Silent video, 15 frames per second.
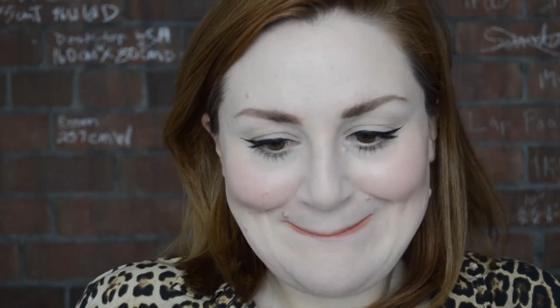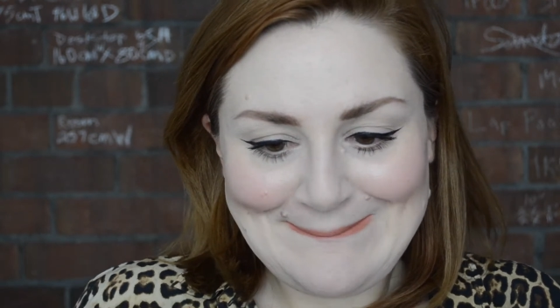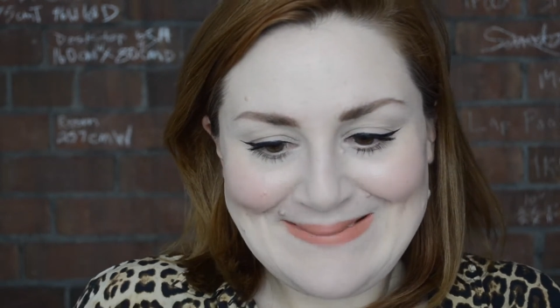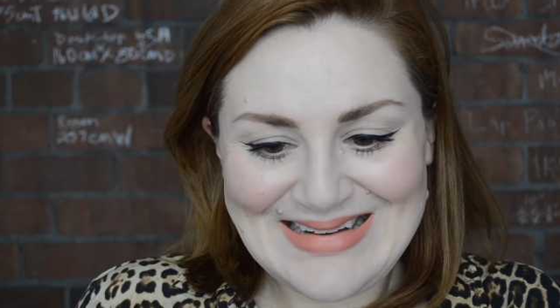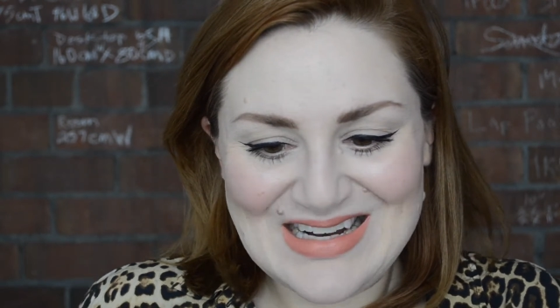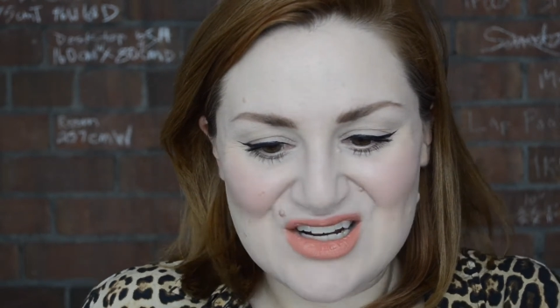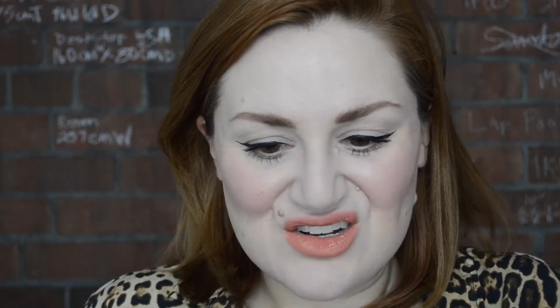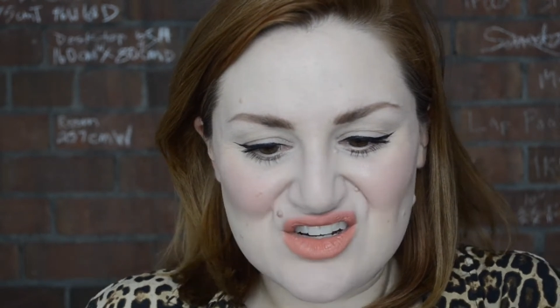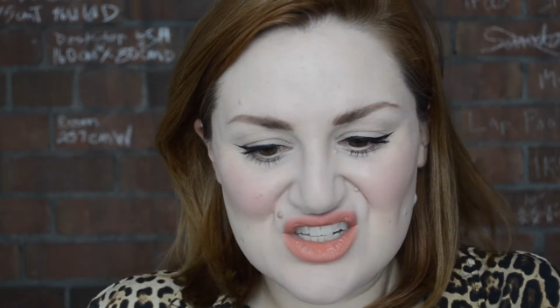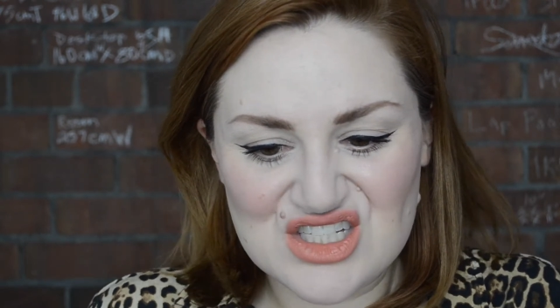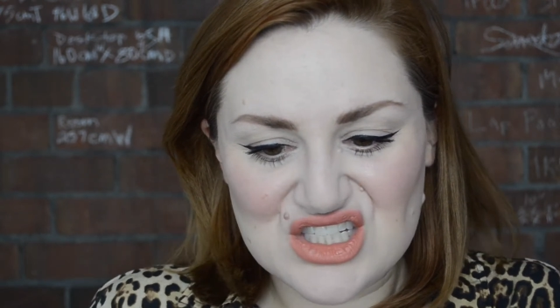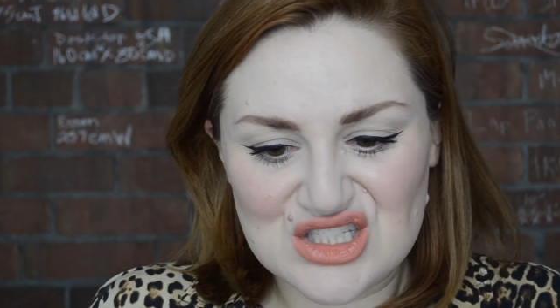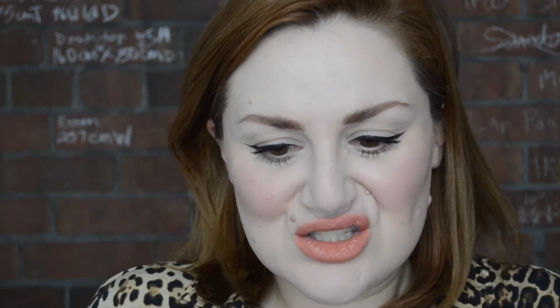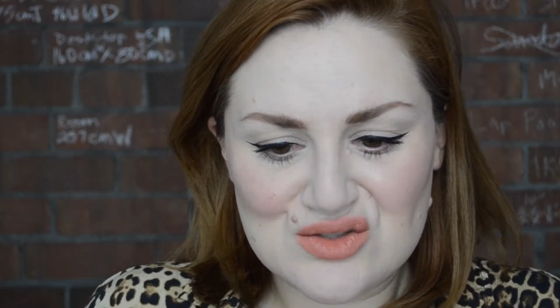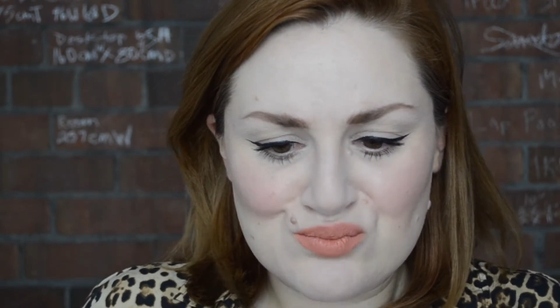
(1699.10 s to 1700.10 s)
And I
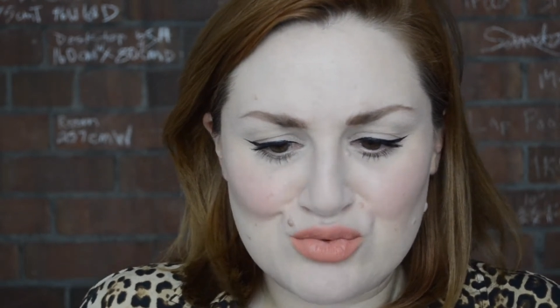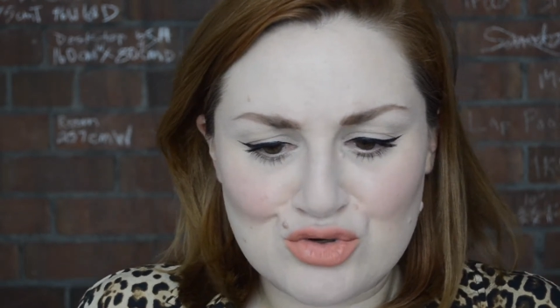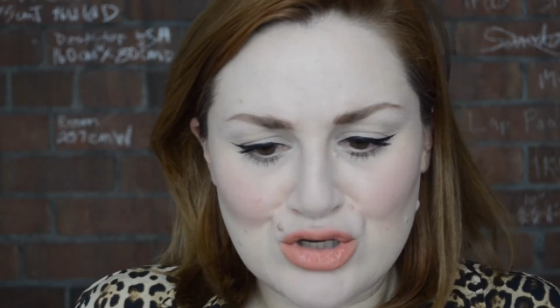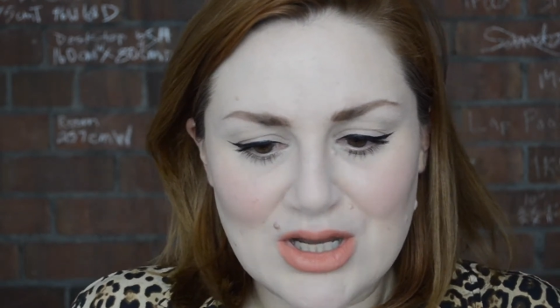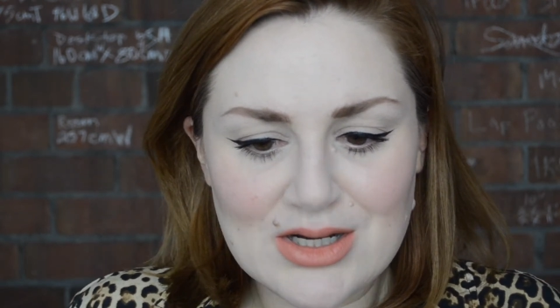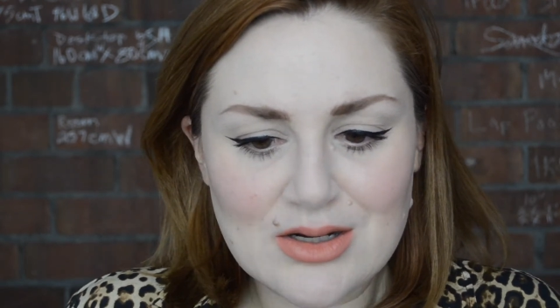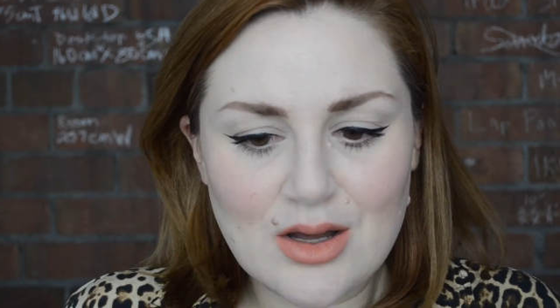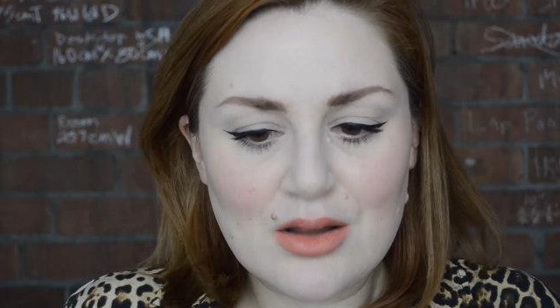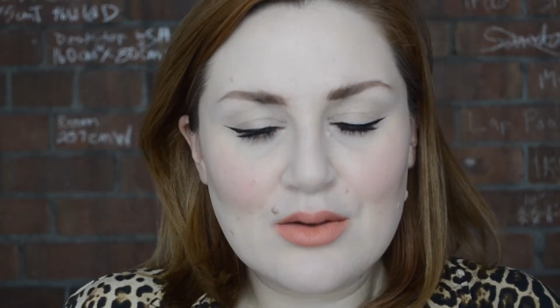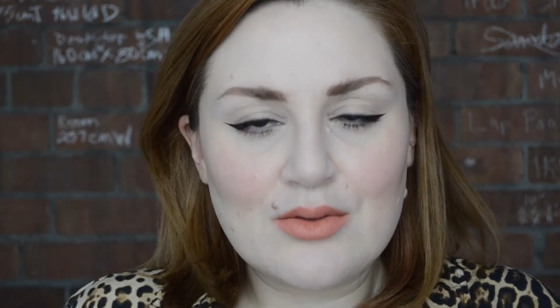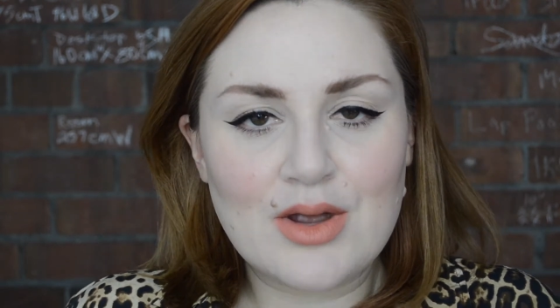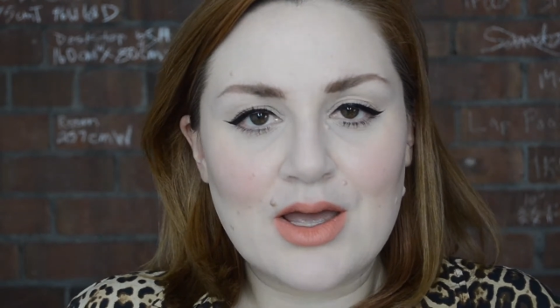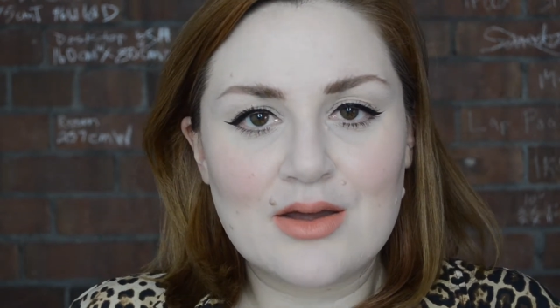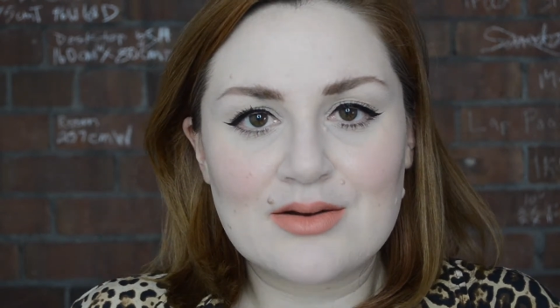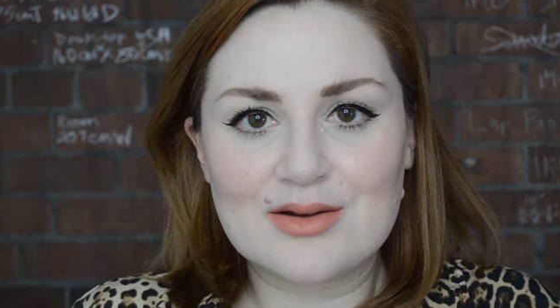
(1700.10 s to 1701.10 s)
really spread it all
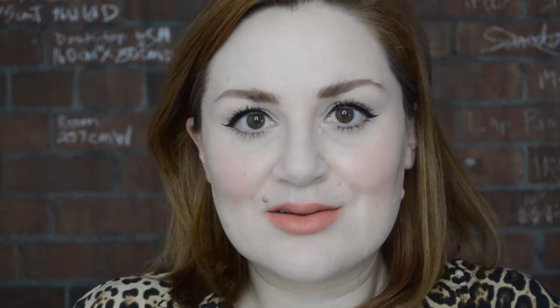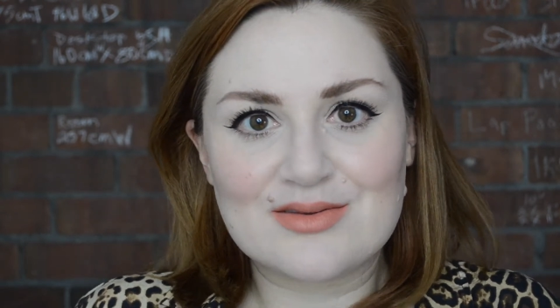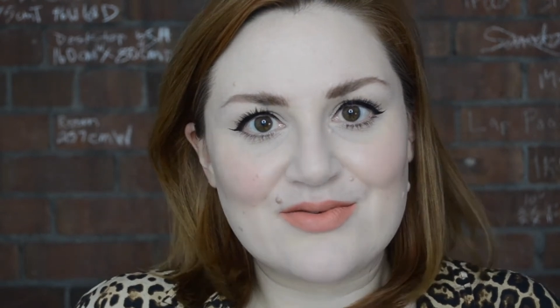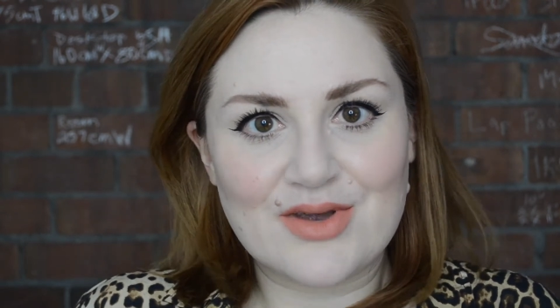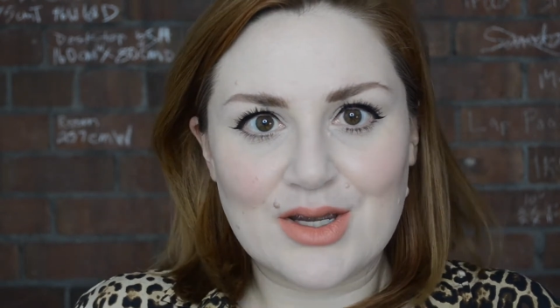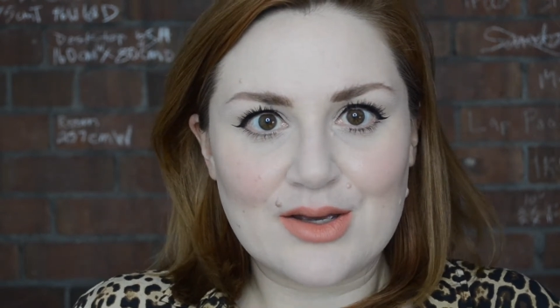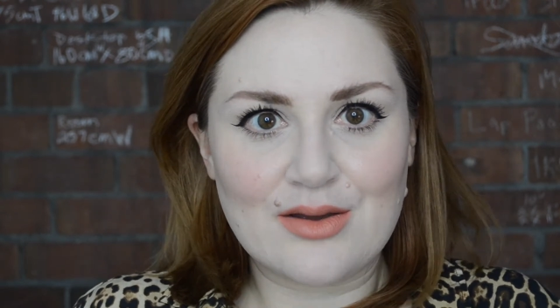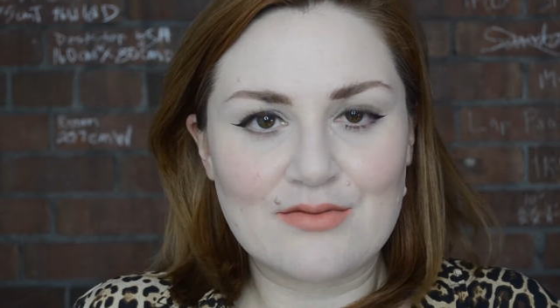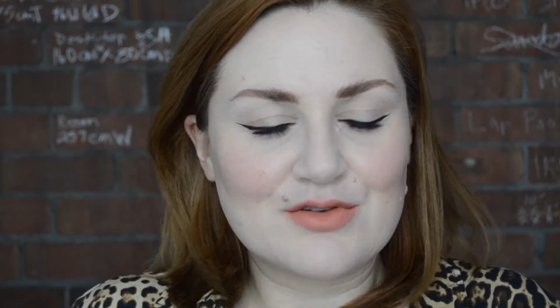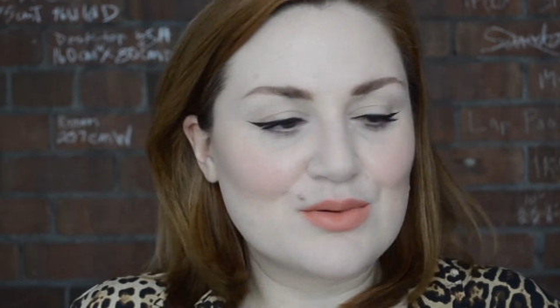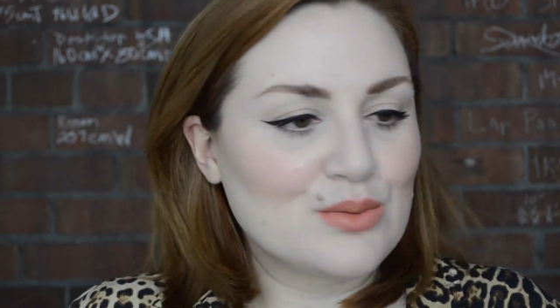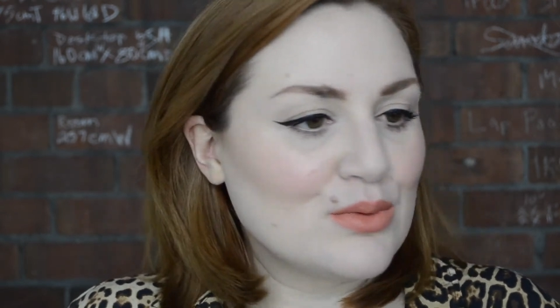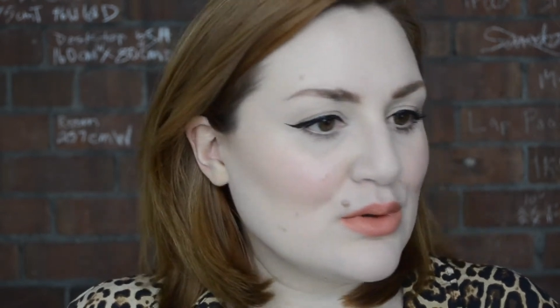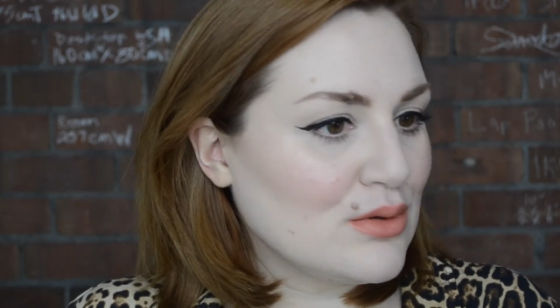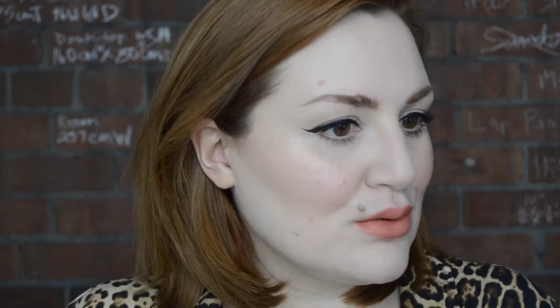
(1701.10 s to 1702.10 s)
around, and it's very
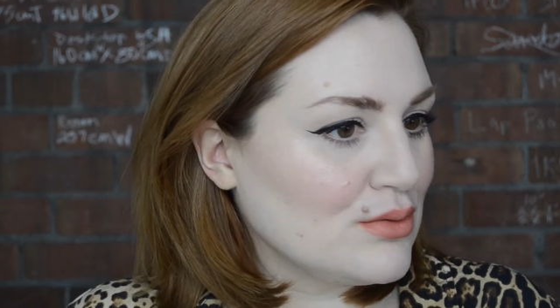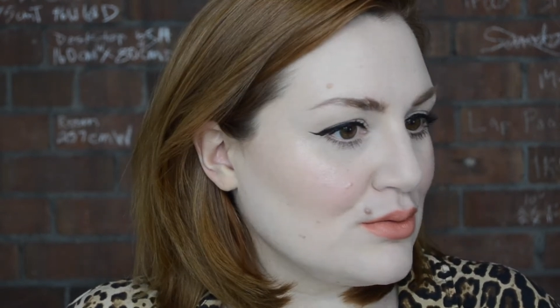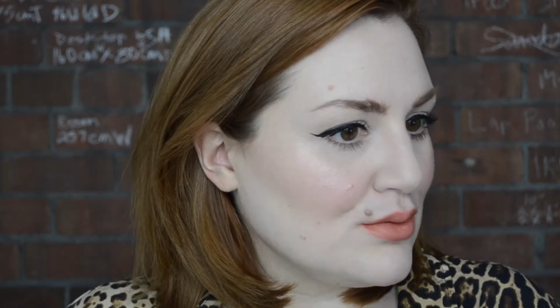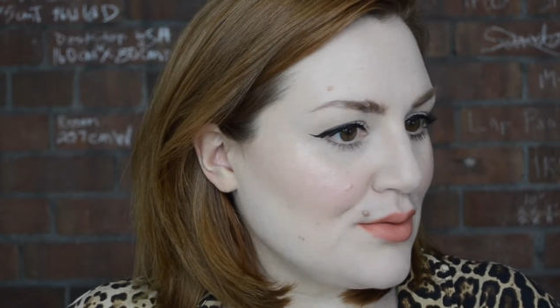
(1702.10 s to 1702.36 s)
comfortable